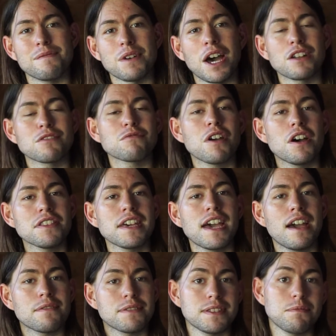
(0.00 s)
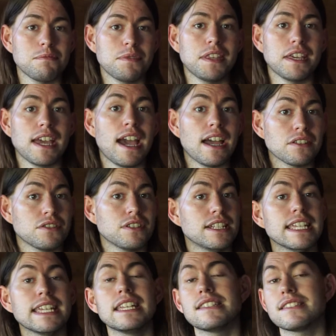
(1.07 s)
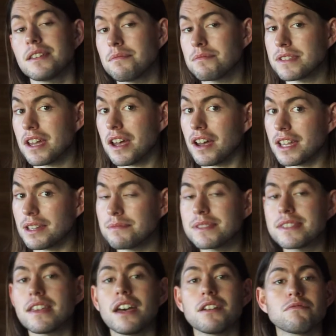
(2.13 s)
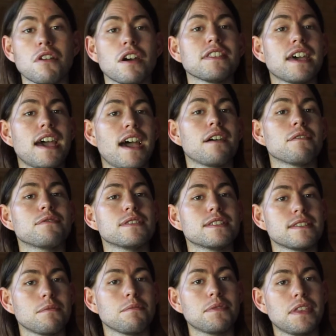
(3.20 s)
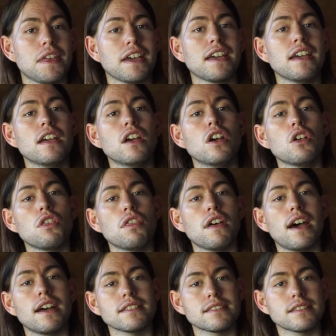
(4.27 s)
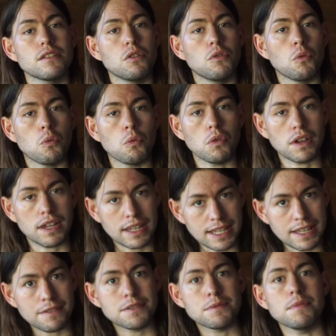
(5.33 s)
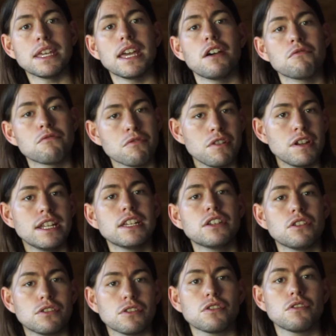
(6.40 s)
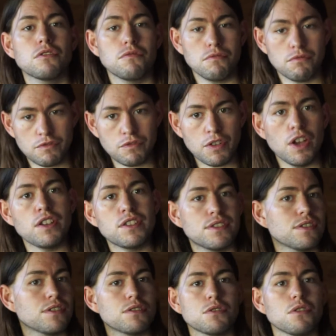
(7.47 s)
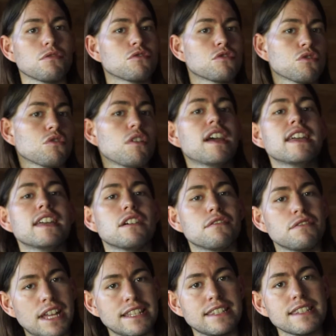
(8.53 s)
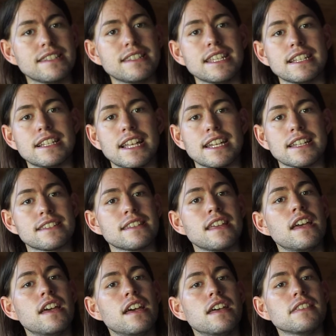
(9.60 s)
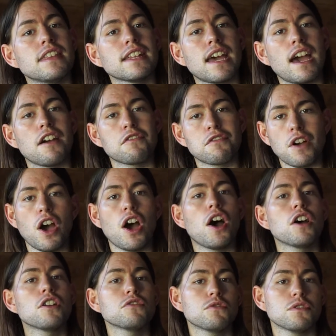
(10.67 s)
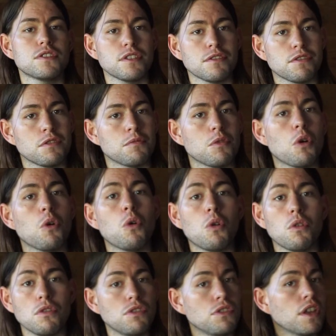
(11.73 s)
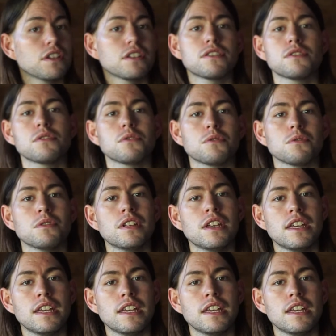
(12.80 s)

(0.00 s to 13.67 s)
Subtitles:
I'd rather have something, actually, sometimes I'd rather have something that gives me a really good first sort of tray of lettuce seedlings than have hundreds of them or none at all,